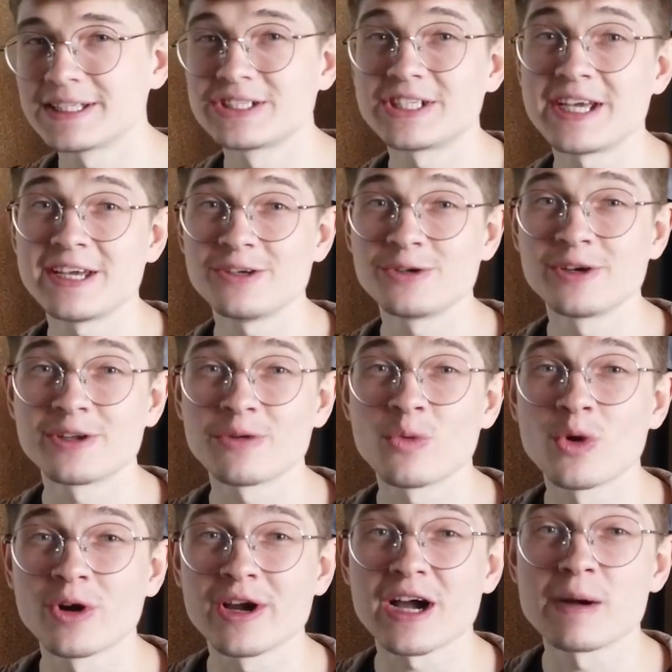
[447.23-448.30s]
Let's say you gotta
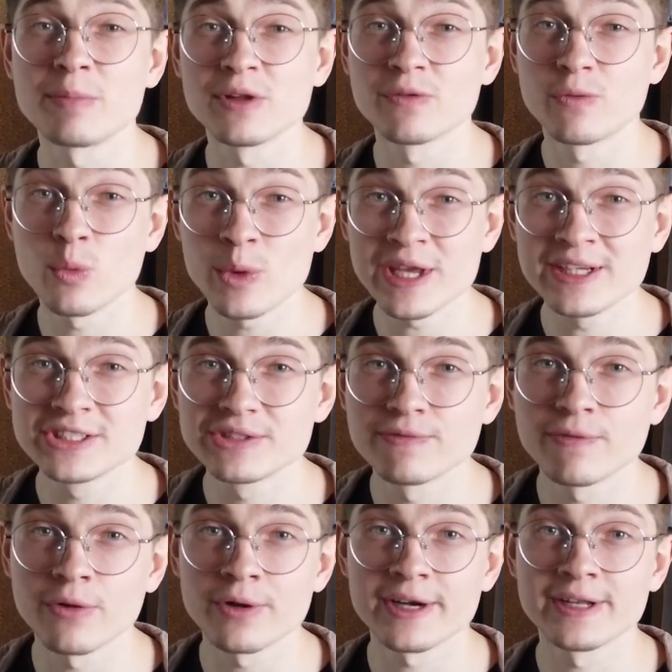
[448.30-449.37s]
work a couple of weeks
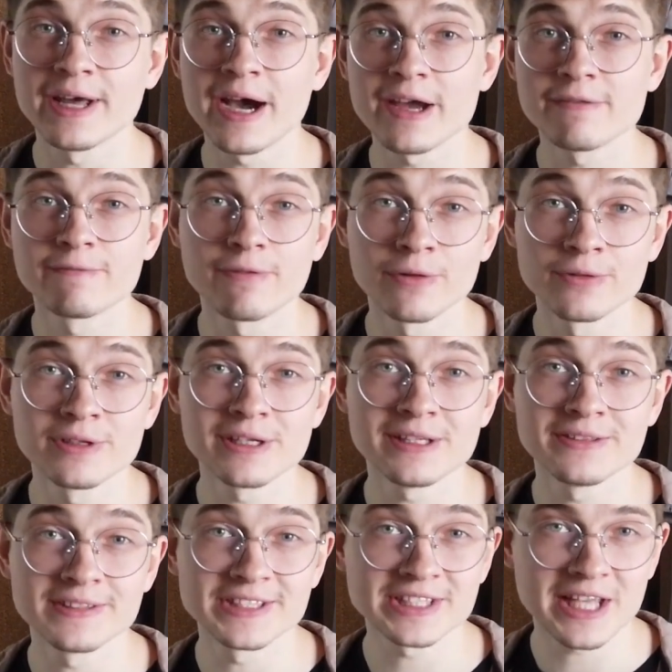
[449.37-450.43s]
for an iPhone
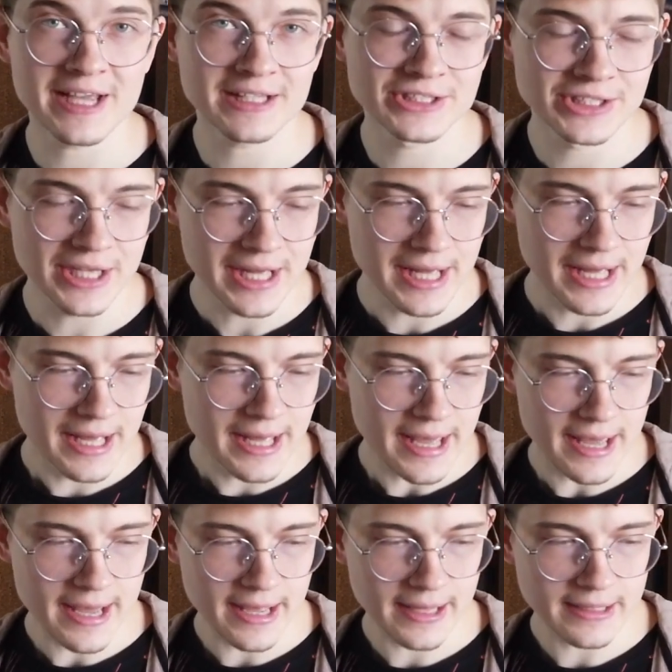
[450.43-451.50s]
in the States,
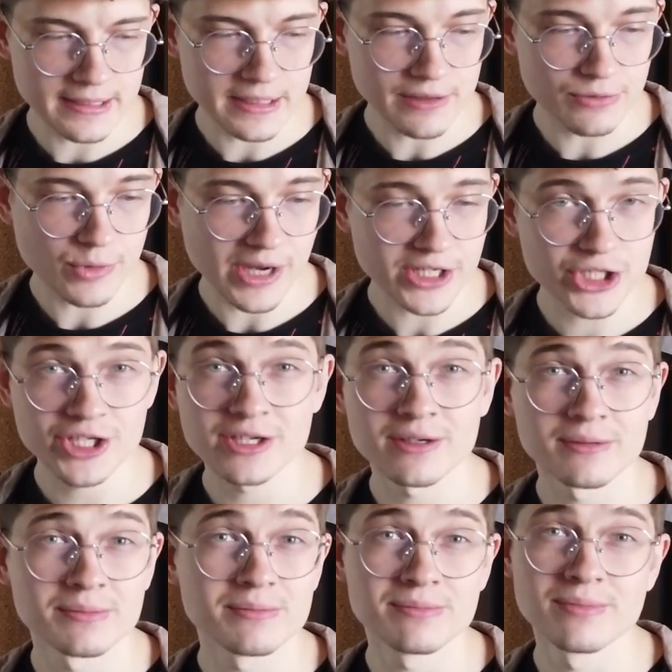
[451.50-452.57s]
and in
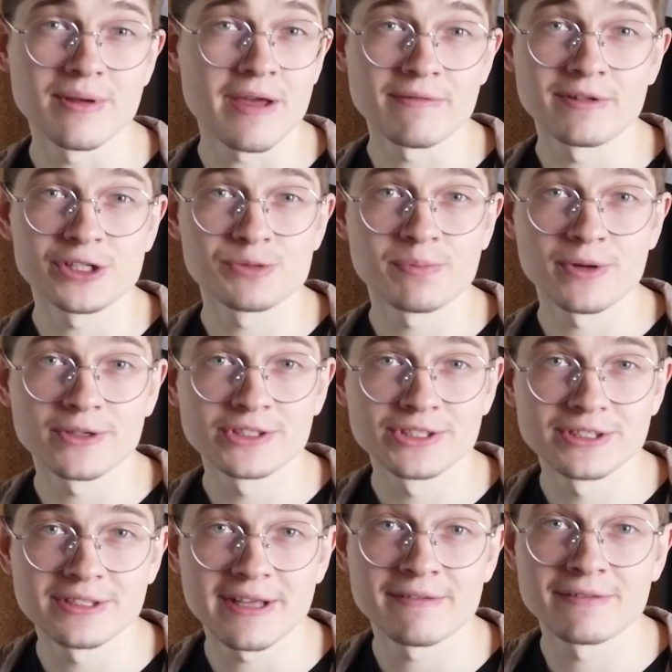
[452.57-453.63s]
Russia, average
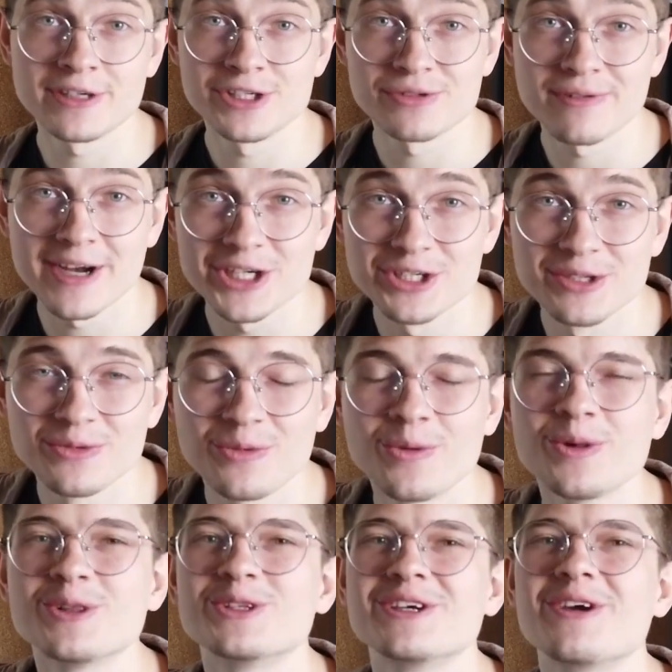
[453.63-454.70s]
Russian
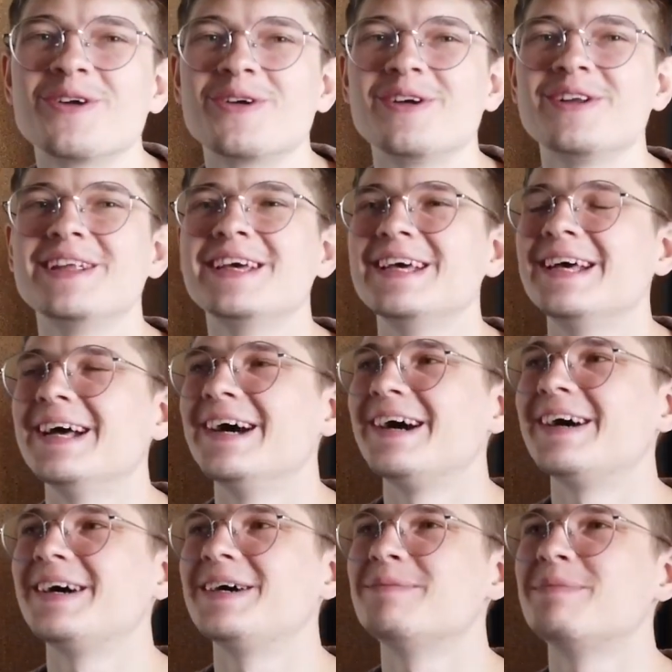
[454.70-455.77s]
would earn
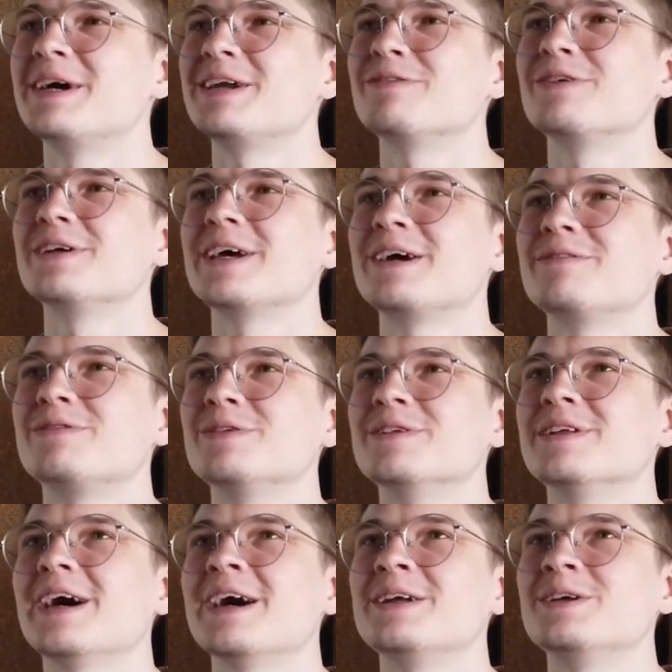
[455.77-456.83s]
money for an
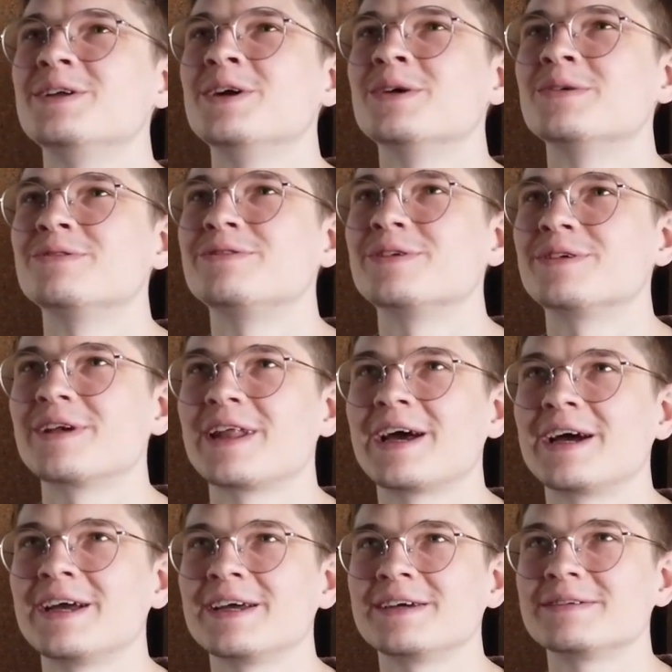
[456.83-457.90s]
iPhone, I don't know, for
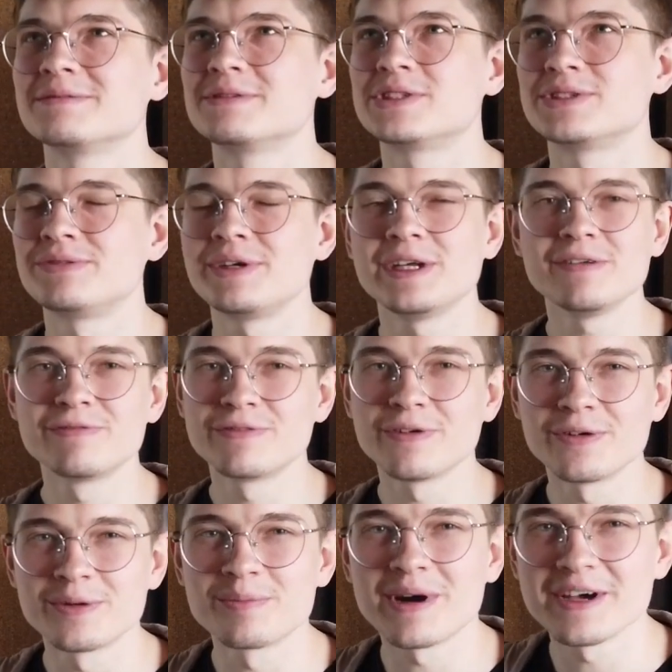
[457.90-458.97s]
like
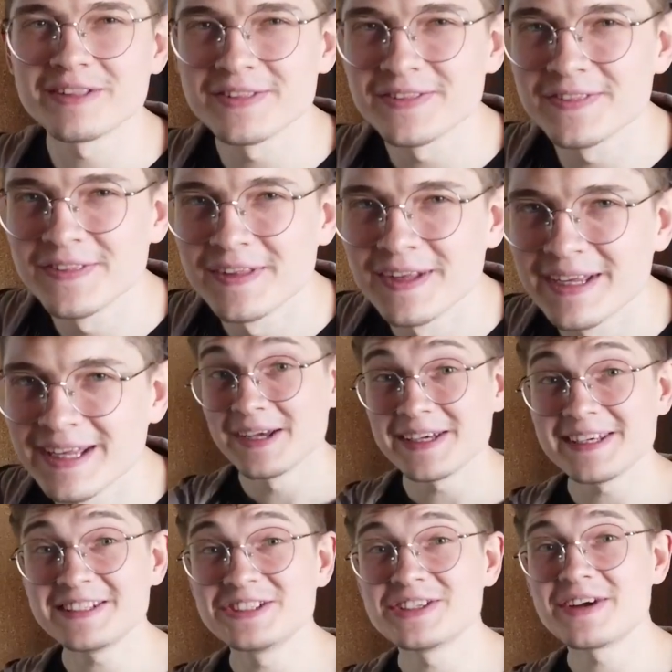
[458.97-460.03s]
3-4 months.
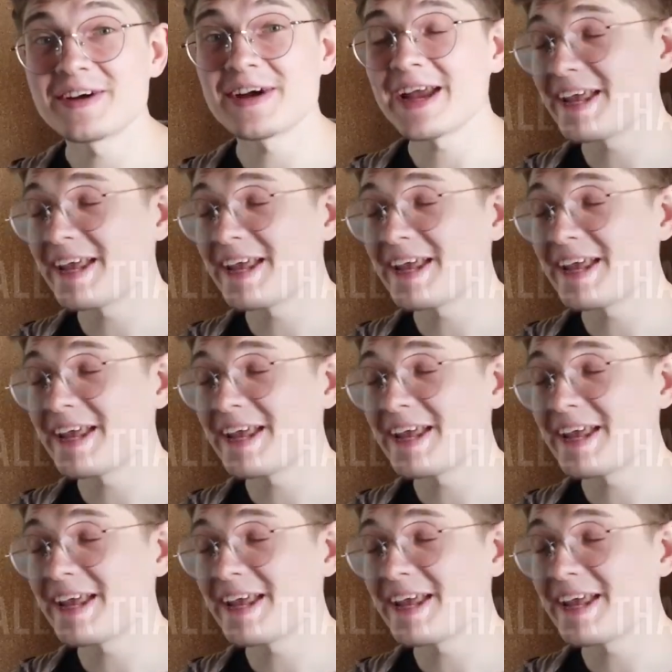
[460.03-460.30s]
Is there